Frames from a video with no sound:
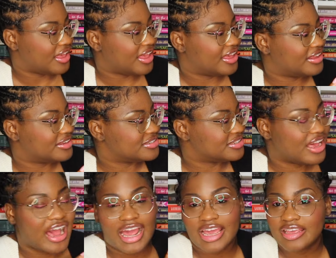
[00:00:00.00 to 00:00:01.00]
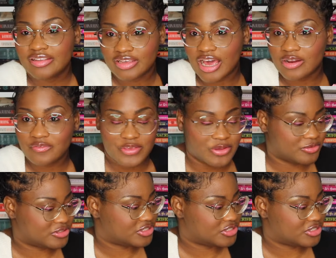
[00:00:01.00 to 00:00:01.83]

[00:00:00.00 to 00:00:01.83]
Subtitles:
And I got a few.